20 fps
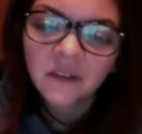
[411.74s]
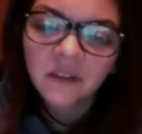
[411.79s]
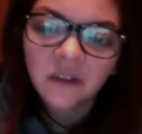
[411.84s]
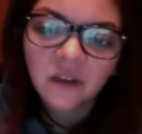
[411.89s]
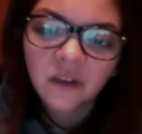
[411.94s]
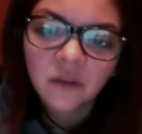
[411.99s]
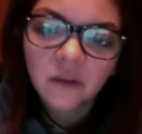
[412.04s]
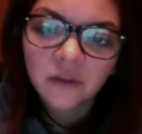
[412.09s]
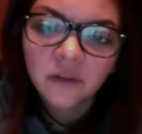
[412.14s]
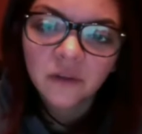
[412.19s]
the
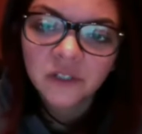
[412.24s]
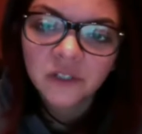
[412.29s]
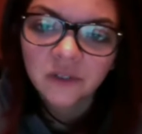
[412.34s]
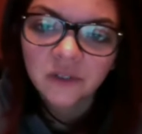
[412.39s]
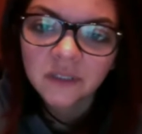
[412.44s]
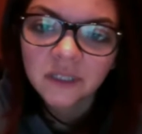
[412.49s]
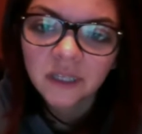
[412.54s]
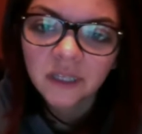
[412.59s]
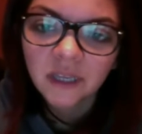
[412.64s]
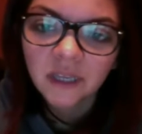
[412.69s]

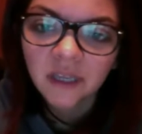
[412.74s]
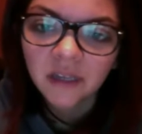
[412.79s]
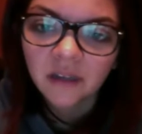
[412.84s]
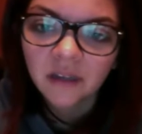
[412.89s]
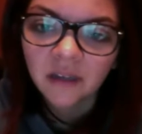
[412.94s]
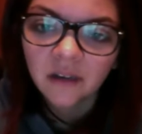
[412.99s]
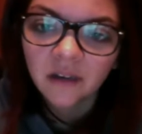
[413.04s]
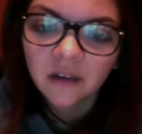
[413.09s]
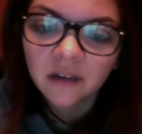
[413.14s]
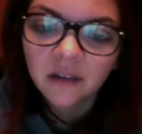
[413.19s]
commercials,
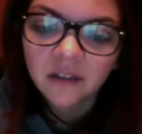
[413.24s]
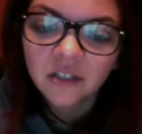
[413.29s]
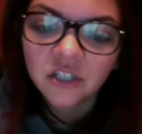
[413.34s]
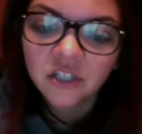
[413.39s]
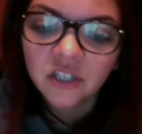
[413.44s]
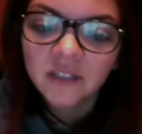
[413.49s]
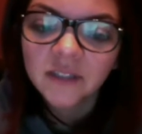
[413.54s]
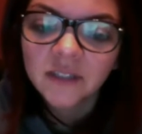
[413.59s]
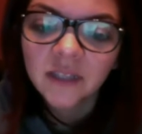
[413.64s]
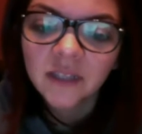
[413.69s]
and
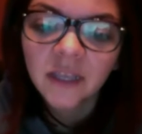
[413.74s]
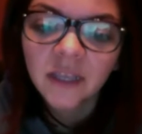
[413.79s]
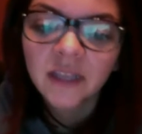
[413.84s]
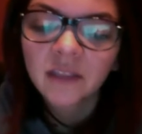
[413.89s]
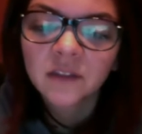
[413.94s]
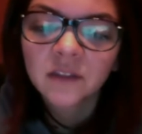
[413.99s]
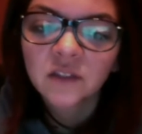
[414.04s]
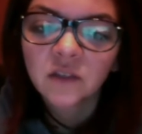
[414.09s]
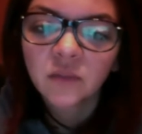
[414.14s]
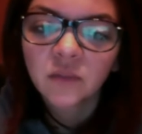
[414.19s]
just like
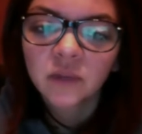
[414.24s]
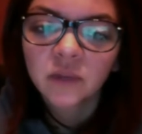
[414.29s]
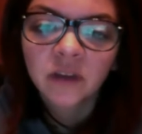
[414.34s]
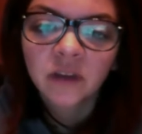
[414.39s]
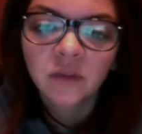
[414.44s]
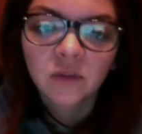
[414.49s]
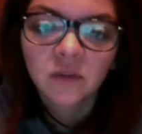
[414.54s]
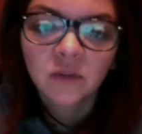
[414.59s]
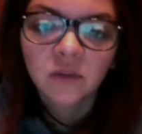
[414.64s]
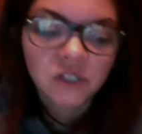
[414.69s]
the 2-minute
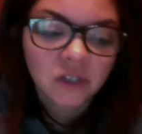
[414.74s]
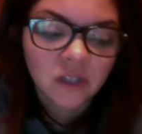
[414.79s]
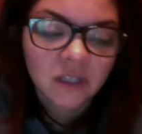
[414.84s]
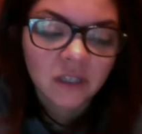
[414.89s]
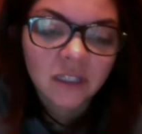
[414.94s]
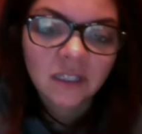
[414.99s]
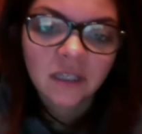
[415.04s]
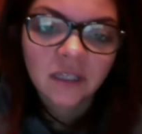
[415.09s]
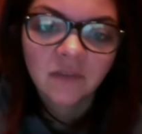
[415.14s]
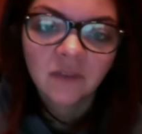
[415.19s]
commercial on the
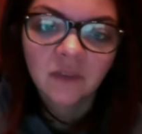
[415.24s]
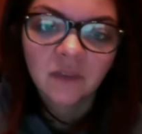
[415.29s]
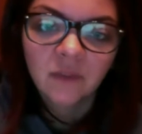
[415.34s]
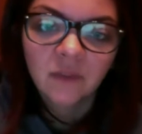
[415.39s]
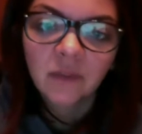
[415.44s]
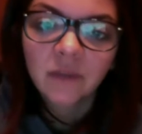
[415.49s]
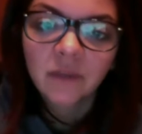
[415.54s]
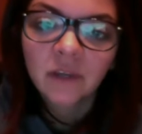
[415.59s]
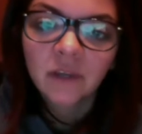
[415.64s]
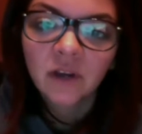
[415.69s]
TV
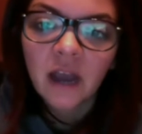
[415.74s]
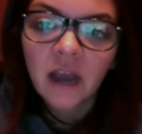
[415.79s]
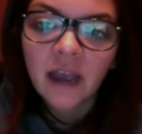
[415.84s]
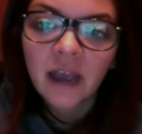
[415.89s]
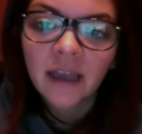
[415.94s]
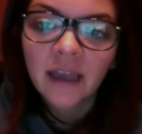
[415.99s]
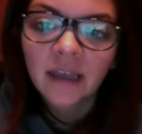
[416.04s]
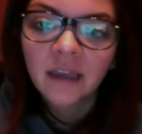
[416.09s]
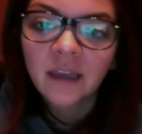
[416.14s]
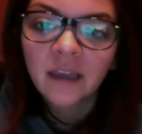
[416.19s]
made me
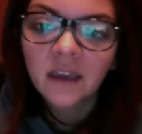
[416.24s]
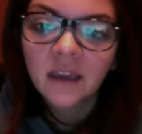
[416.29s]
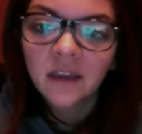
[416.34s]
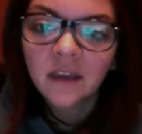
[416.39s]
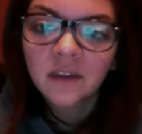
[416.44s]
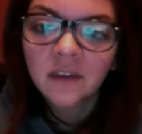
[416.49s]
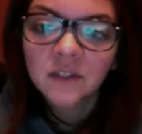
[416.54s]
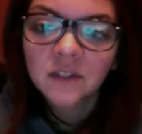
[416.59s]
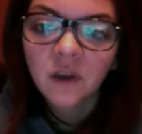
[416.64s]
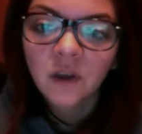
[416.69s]
cry.
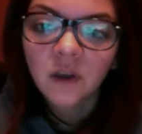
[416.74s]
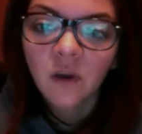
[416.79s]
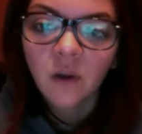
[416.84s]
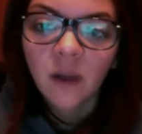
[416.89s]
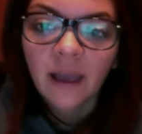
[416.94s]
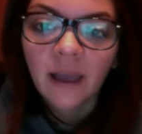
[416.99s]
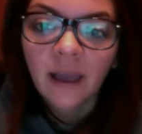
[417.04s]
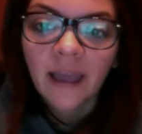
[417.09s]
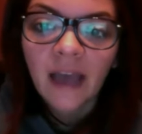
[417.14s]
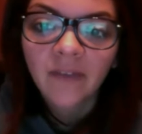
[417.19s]
So
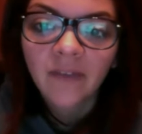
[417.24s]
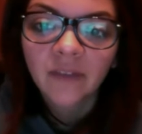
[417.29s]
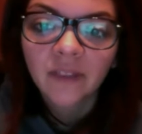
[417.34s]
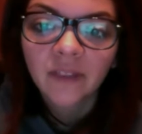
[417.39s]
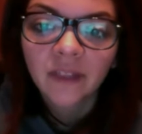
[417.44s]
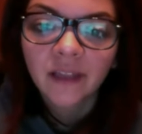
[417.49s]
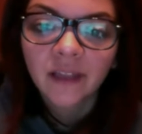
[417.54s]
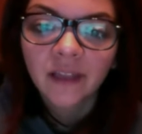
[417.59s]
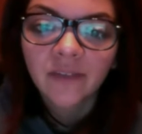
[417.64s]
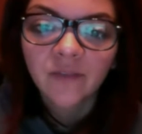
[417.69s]
I haven't
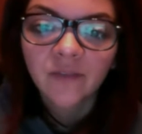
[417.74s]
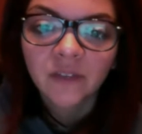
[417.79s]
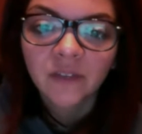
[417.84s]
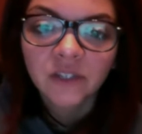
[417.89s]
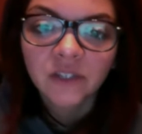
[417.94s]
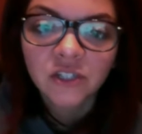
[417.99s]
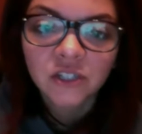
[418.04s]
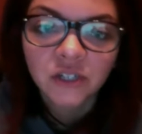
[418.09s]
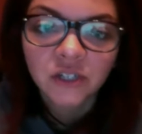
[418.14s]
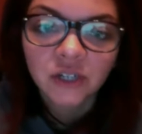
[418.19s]
like
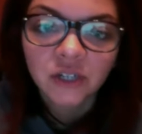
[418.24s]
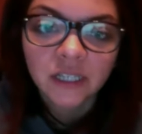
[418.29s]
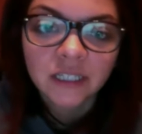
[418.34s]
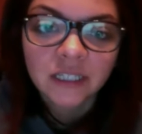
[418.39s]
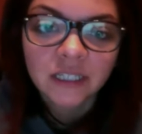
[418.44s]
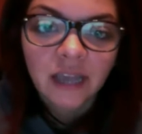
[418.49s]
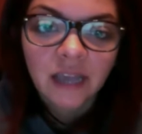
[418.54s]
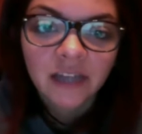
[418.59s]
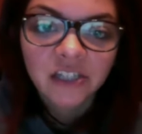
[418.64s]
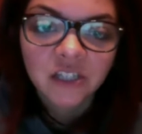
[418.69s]
ventured into
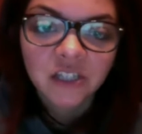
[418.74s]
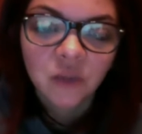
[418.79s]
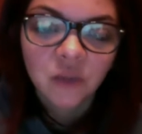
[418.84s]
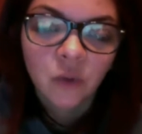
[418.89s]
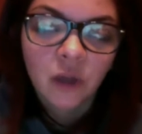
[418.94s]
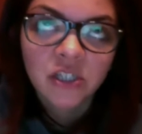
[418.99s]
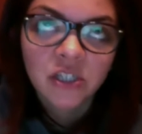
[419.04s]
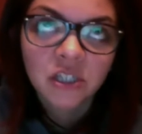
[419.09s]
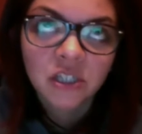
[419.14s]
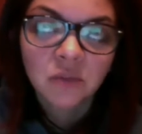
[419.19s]
actually
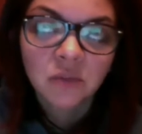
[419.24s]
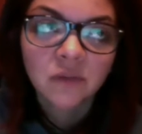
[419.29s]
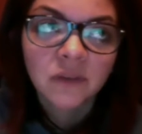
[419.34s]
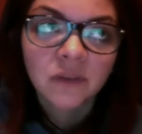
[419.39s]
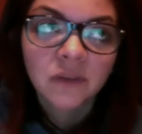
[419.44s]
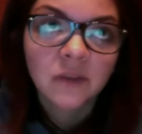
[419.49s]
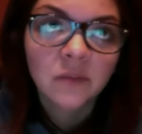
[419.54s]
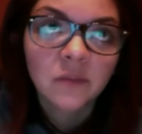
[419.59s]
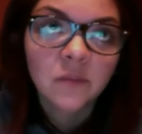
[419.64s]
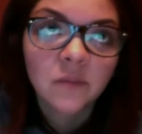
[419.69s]
watching the
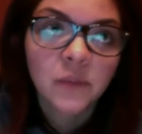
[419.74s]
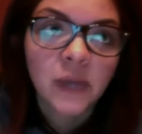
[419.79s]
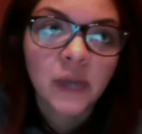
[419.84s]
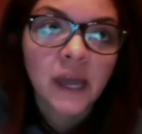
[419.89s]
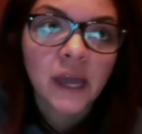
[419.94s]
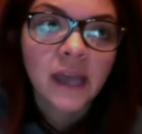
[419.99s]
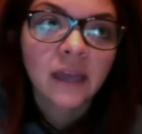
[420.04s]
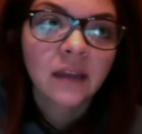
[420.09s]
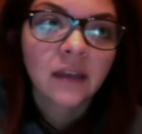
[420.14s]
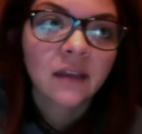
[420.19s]
movie,
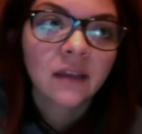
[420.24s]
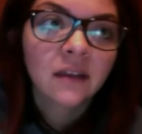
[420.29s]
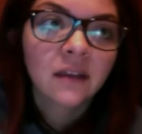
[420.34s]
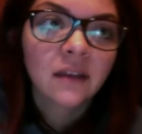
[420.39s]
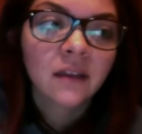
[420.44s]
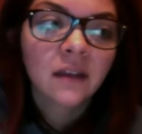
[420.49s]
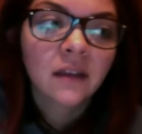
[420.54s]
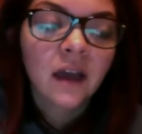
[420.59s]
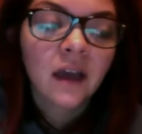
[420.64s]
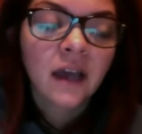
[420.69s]
but
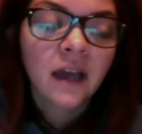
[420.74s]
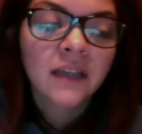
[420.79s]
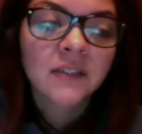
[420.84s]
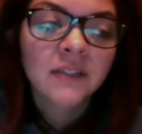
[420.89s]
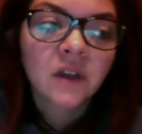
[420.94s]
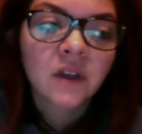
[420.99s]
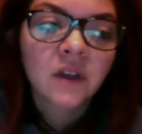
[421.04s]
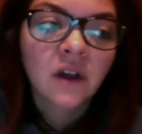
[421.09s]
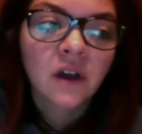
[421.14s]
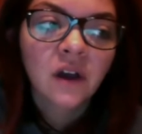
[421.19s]
I
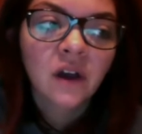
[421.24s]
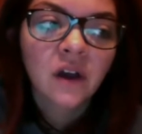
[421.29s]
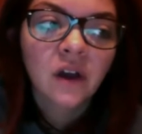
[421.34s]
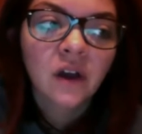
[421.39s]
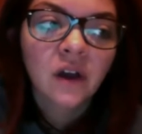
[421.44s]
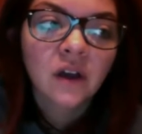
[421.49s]
saw